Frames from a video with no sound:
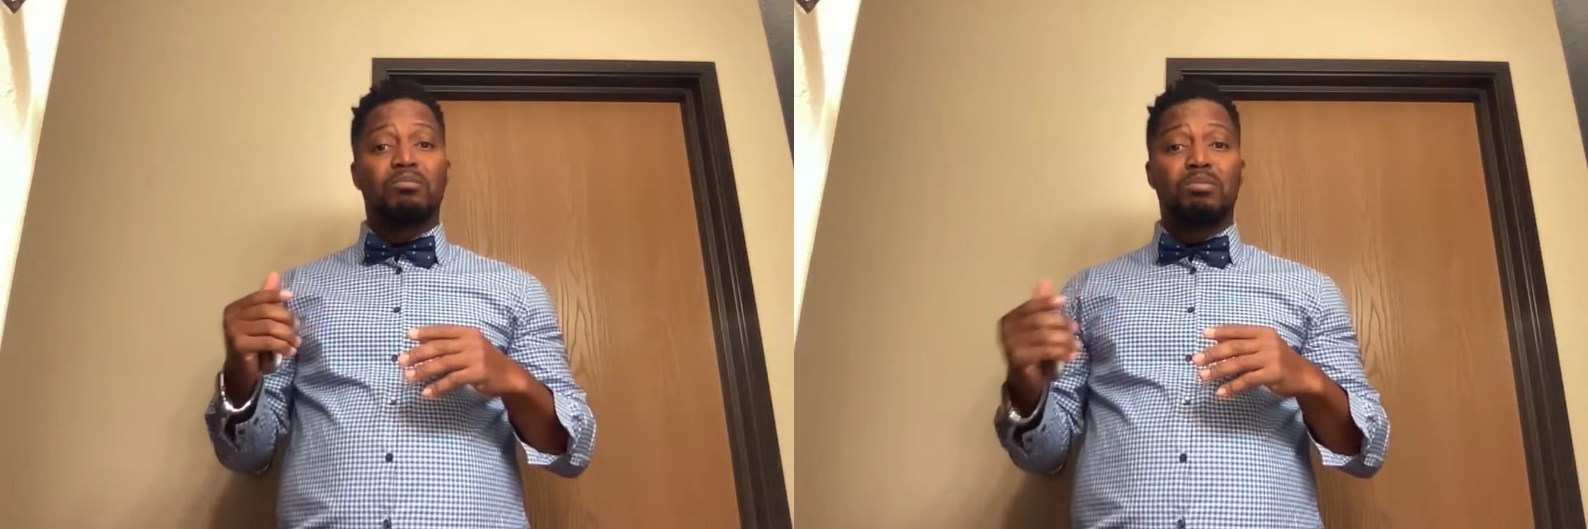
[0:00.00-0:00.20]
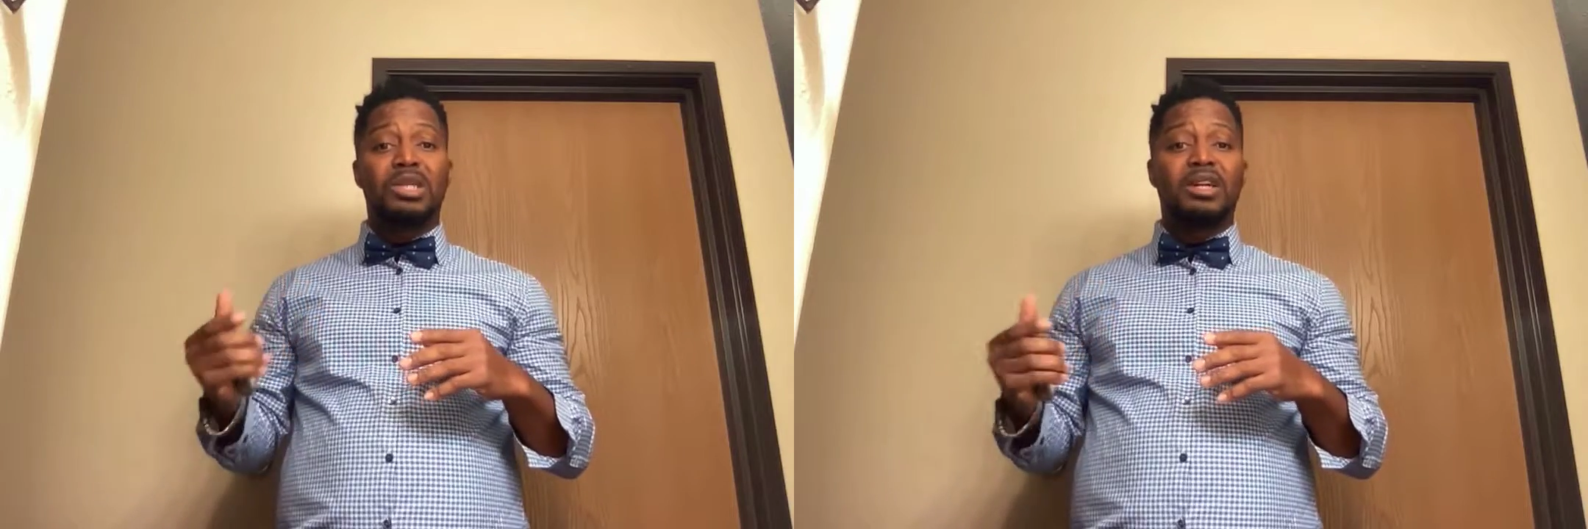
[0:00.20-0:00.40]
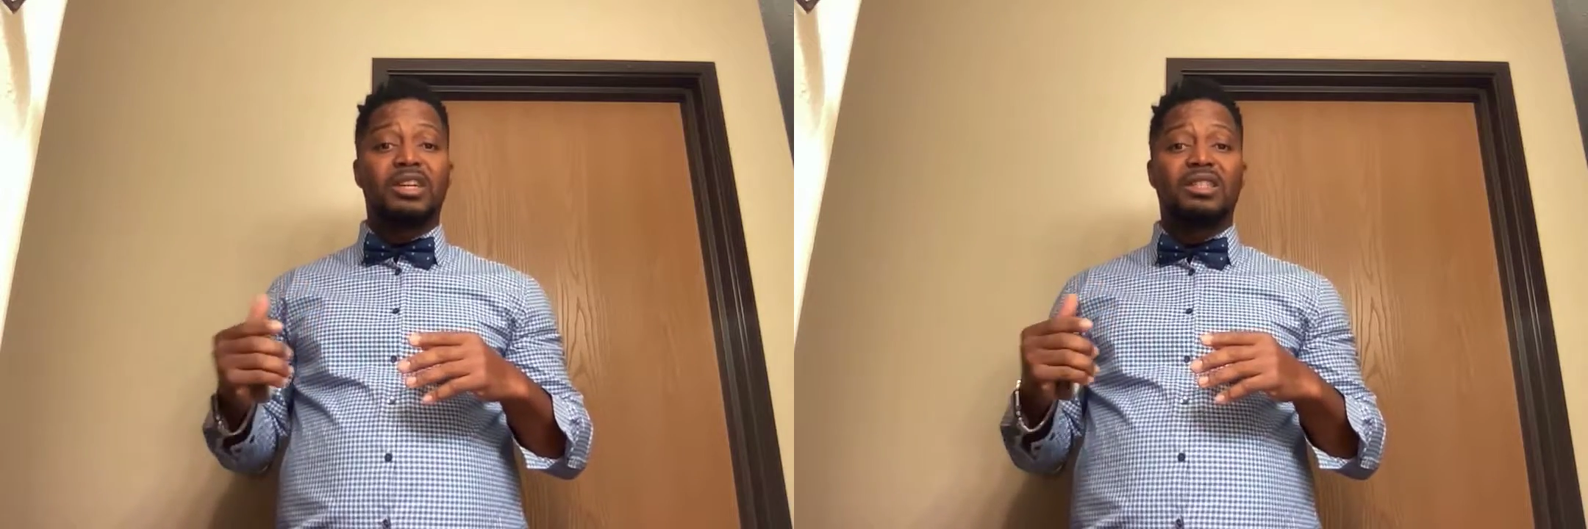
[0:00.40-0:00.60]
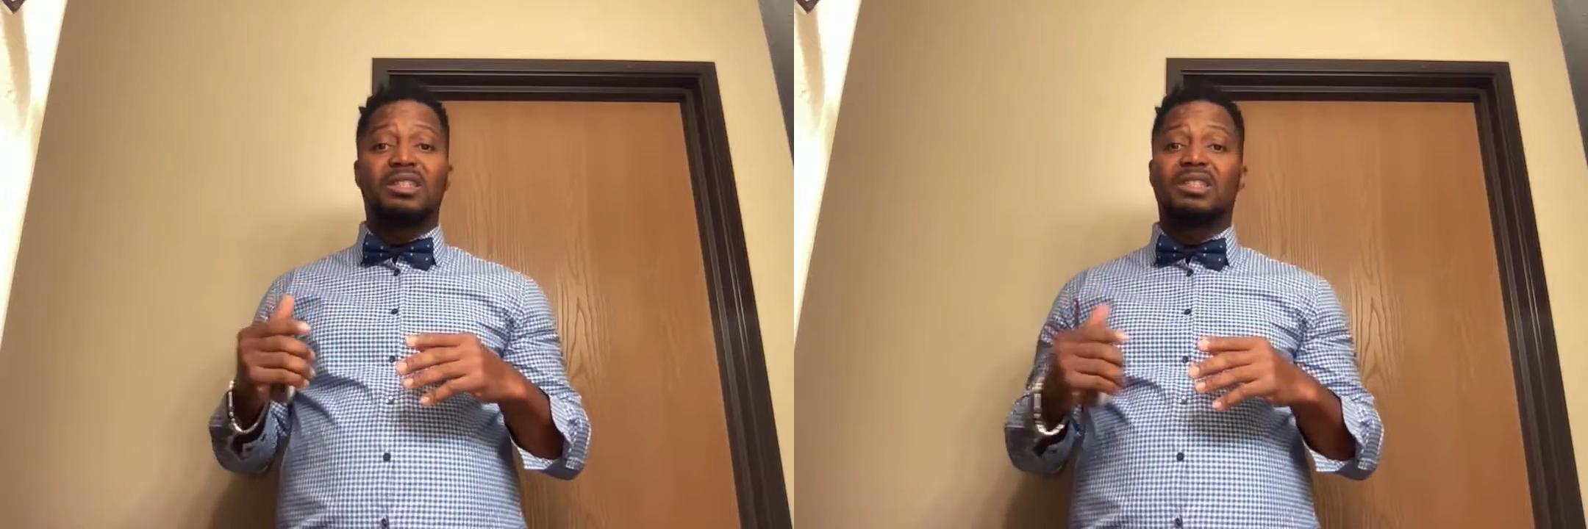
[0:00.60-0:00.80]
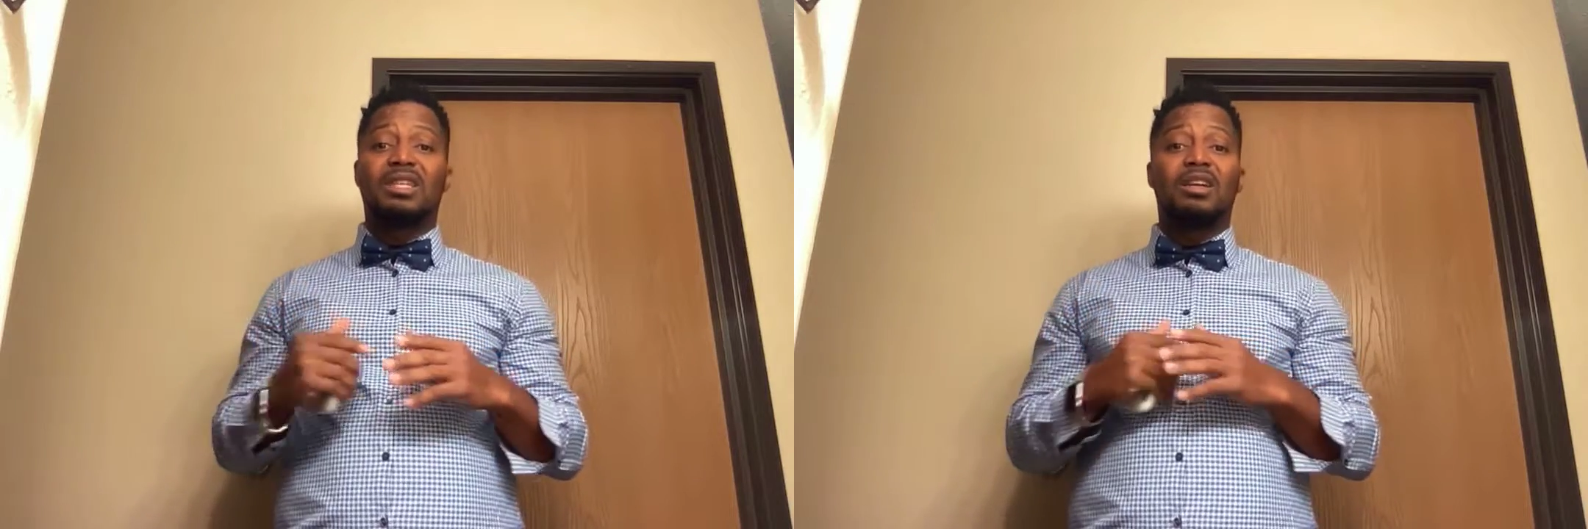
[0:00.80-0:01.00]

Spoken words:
parents